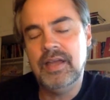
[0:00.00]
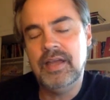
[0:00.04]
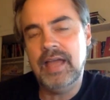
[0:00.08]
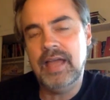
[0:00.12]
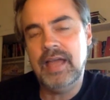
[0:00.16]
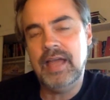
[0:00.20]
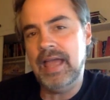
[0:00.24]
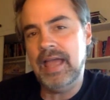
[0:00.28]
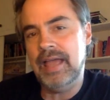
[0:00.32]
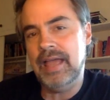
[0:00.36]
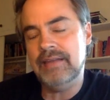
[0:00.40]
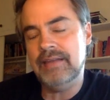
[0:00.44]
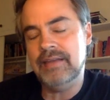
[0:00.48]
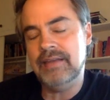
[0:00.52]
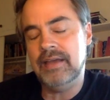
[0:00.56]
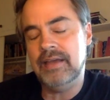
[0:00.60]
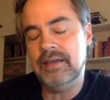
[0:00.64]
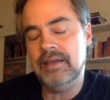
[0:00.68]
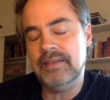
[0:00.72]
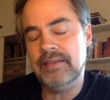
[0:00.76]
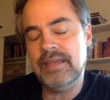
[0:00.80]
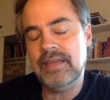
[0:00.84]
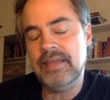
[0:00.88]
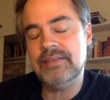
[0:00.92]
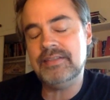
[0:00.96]
And
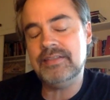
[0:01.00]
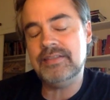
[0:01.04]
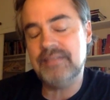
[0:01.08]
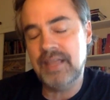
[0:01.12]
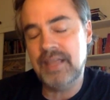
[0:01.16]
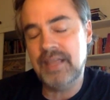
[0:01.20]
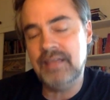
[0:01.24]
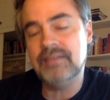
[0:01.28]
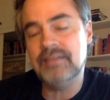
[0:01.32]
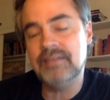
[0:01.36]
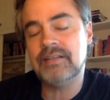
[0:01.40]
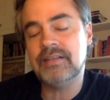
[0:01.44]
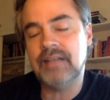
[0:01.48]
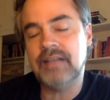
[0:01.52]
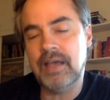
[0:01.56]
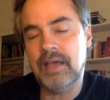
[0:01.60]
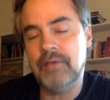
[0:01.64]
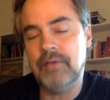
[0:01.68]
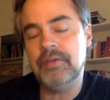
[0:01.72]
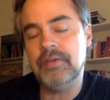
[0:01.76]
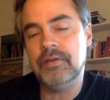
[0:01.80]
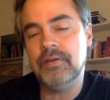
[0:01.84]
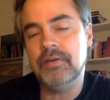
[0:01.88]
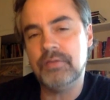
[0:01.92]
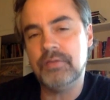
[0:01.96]
they detained
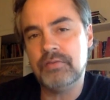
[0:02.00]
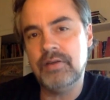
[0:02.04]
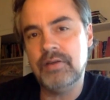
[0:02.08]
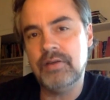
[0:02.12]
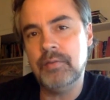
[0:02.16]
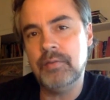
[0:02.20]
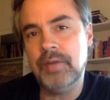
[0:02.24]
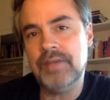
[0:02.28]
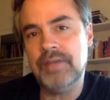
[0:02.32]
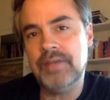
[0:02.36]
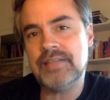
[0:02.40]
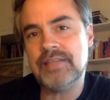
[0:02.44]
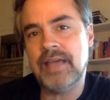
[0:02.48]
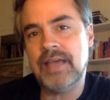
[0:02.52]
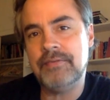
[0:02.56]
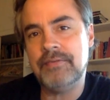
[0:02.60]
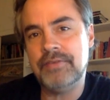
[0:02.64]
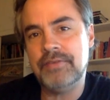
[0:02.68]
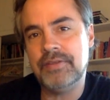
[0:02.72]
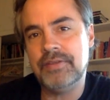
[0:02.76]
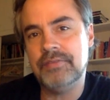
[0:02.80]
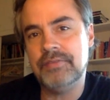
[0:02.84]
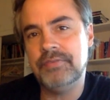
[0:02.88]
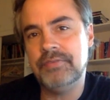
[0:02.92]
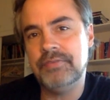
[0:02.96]
Claudio 3 weeks
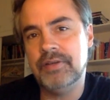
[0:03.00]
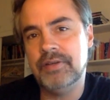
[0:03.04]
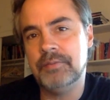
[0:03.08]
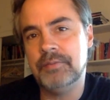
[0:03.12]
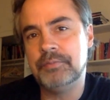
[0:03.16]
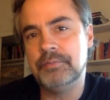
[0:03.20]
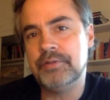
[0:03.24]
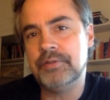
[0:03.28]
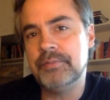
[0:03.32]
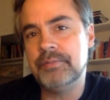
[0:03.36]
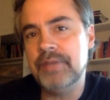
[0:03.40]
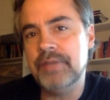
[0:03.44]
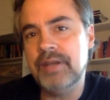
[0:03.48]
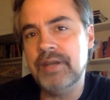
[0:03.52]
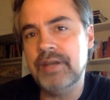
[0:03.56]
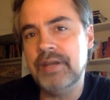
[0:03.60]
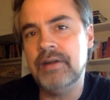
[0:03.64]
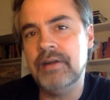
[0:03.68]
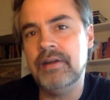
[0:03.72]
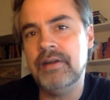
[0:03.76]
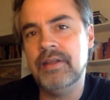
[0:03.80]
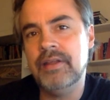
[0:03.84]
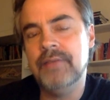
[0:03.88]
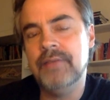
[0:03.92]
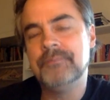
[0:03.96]
after the film
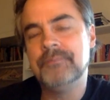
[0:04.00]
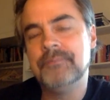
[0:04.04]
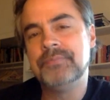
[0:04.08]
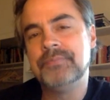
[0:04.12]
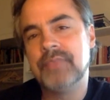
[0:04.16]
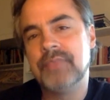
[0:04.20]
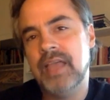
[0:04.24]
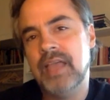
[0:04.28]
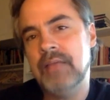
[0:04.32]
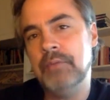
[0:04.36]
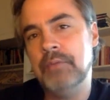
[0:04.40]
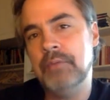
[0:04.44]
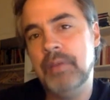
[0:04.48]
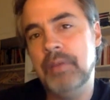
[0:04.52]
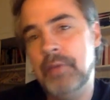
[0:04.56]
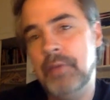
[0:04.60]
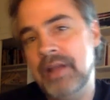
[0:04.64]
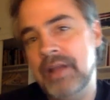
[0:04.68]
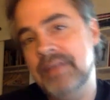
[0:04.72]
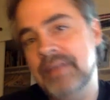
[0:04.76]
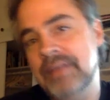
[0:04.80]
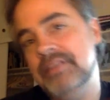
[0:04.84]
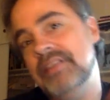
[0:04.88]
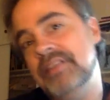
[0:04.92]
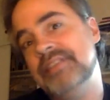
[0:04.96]
premiered. And we went
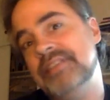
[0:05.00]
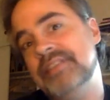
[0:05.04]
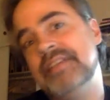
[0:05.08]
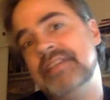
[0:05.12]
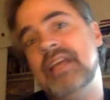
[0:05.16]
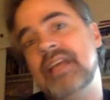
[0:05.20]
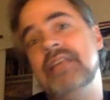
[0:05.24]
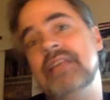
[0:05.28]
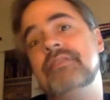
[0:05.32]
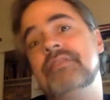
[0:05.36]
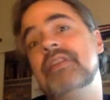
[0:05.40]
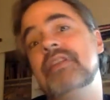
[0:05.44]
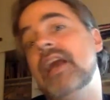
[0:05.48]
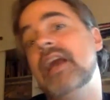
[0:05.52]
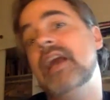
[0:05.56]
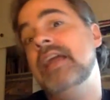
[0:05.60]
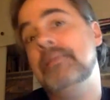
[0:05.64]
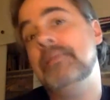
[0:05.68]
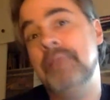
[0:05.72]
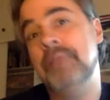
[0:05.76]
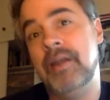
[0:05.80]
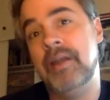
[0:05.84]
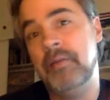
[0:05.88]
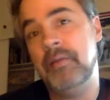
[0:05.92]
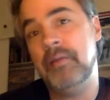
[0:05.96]
into this kind of
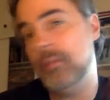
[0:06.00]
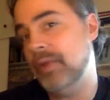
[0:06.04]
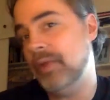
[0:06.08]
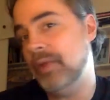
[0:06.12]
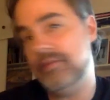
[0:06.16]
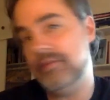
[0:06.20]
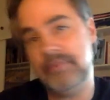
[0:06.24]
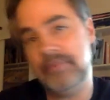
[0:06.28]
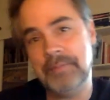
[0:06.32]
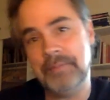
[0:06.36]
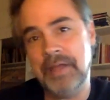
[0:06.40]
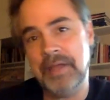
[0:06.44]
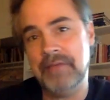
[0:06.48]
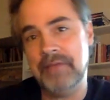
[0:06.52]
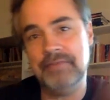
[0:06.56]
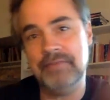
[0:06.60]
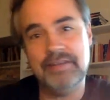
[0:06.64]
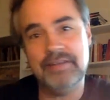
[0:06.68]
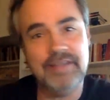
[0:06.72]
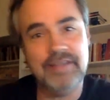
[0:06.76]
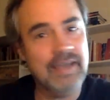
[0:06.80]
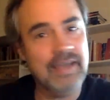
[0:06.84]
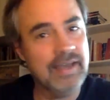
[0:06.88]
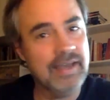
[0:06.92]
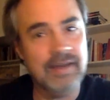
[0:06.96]
nightmare. We went from
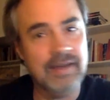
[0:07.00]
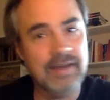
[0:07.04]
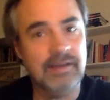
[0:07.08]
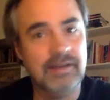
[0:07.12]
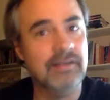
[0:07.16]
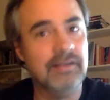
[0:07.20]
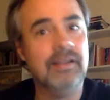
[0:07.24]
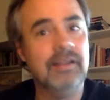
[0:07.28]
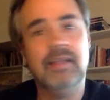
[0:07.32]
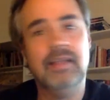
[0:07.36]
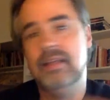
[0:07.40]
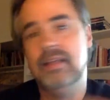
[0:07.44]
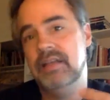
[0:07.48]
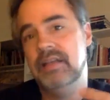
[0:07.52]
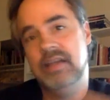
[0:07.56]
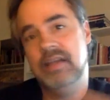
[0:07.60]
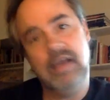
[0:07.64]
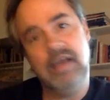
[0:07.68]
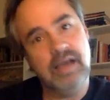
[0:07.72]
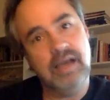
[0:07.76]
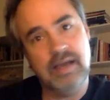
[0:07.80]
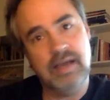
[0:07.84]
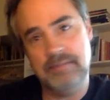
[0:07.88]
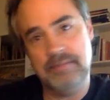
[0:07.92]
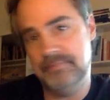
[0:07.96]
heaven to hell,
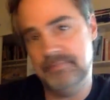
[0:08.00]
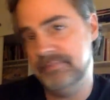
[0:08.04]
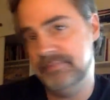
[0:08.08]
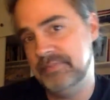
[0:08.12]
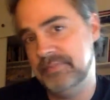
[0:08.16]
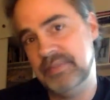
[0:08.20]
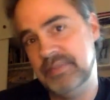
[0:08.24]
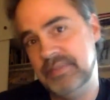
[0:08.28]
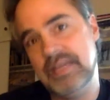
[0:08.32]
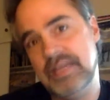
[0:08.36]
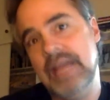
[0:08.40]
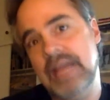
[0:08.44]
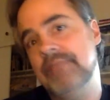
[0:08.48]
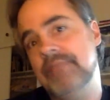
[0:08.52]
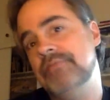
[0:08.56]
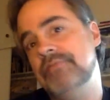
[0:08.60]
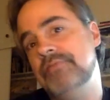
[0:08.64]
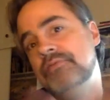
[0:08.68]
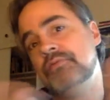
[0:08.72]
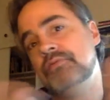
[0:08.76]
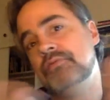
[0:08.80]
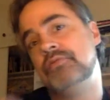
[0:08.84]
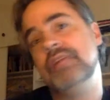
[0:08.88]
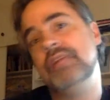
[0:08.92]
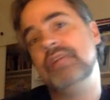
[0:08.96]
kind of
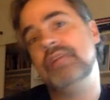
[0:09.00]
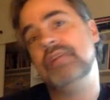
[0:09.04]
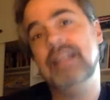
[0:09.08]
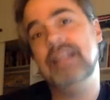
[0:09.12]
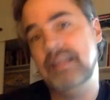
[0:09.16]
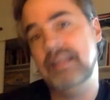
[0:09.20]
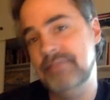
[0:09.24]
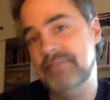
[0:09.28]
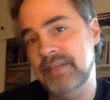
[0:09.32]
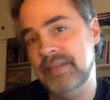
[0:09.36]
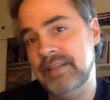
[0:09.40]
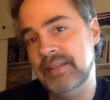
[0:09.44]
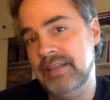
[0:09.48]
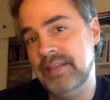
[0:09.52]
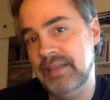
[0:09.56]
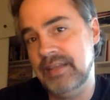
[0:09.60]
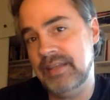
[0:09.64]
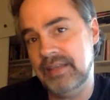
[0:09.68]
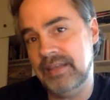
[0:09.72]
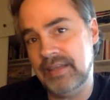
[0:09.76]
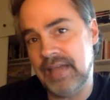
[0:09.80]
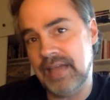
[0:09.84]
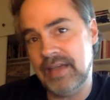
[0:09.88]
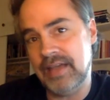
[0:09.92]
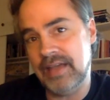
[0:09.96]
reliving
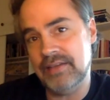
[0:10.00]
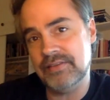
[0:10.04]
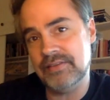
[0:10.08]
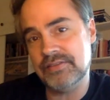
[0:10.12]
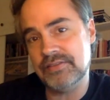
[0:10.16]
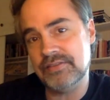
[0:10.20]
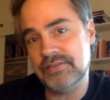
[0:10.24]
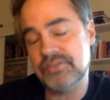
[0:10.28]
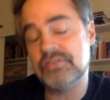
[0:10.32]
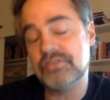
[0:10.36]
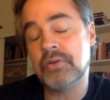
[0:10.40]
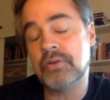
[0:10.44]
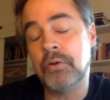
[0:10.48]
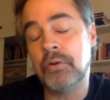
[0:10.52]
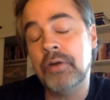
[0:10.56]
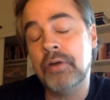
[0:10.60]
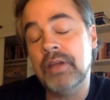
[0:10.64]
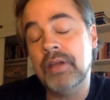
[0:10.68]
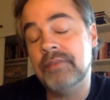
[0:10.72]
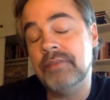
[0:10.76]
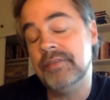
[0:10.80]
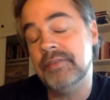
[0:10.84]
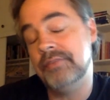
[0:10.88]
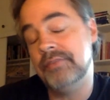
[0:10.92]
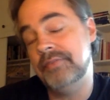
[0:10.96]
the
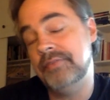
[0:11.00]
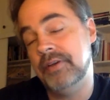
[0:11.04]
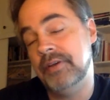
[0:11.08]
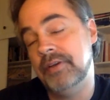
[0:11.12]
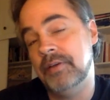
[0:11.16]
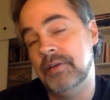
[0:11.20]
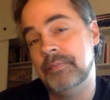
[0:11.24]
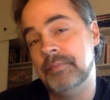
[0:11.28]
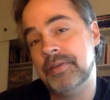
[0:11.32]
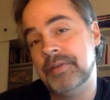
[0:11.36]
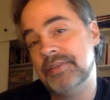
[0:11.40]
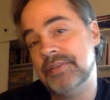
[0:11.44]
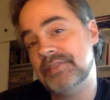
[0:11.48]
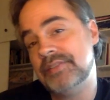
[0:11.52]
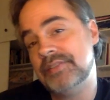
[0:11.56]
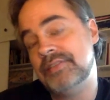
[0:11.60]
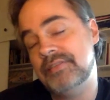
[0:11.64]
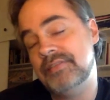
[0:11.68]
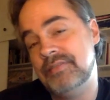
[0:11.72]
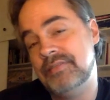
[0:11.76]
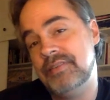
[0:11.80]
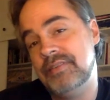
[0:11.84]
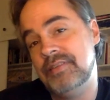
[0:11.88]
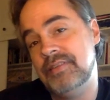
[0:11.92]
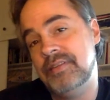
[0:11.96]
story of the film, because
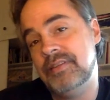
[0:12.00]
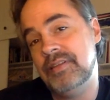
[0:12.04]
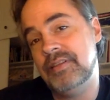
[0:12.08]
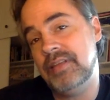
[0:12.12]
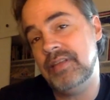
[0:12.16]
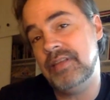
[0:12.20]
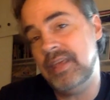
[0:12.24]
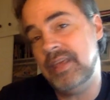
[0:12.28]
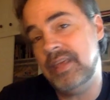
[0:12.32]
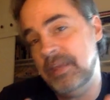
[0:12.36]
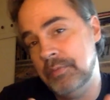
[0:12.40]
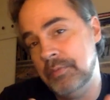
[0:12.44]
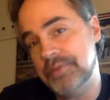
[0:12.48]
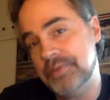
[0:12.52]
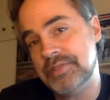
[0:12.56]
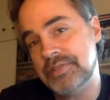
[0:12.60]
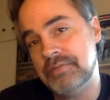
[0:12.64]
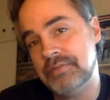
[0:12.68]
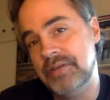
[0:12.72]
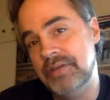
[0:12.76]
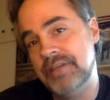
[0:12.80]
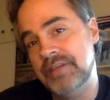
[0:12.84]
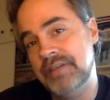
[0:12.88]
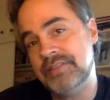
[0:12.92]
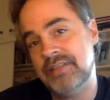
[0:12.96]
he was
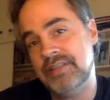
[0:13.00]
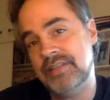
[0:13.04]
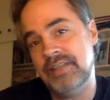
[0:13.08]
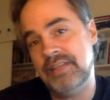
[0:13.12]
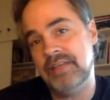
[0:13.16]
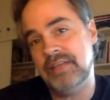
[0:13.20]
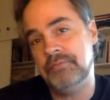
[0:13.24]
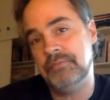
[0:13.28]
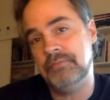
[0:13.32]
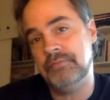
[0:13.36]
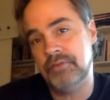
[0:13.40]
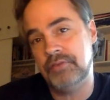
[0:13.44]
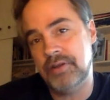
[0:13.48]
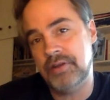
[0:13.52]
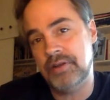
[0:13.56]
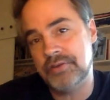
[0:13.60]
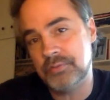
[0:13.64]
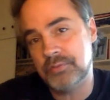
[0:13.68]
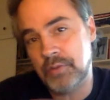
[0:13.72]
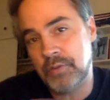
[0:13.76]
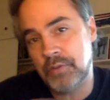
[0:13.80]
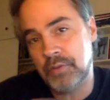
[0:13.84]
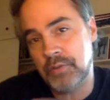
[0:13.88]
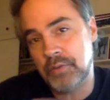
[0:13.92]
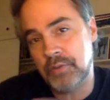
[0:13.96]
the reason the Infiltrators
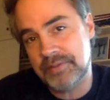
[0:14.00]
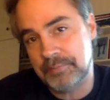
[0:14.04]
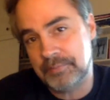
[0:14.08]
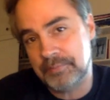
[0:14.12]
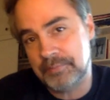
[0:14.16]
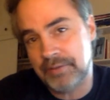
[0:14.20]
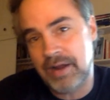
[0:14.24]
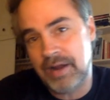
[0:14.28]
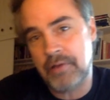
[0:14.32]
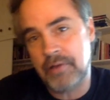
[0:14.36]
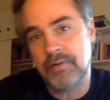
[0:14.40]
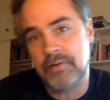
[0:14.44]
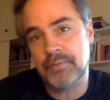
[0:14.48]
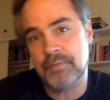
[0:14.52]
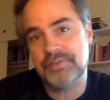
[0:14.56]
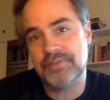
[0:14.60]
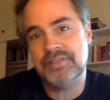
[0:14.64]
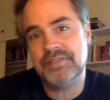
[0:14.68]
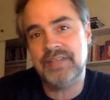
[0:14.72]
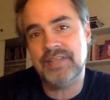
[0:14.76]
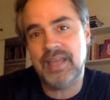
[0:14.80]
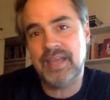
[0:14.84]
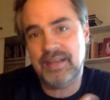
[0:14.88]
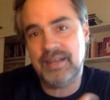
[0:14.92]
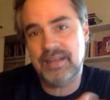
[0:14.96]
went to Broward, was
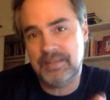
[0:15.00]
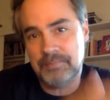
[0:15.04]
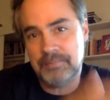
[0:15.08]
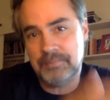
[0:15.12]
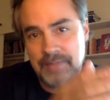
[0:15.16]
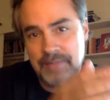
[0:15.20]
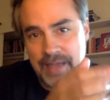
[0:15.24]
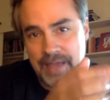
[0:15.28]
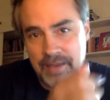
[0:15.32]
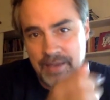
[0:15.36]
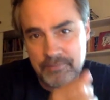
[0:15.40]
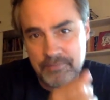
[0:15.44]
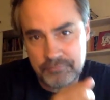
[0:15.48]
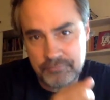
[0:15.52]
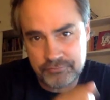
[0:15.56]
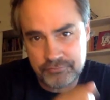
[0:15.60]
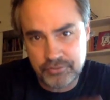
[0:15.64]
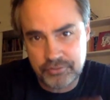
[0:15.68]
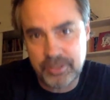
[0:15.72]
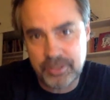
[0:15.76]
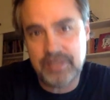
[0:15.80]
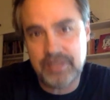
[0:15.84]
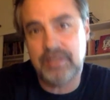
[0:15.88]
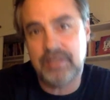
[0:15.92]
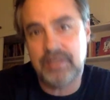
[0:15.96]
to get him
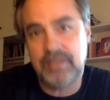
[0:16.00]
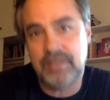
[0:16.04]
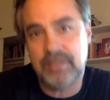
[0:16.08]
free.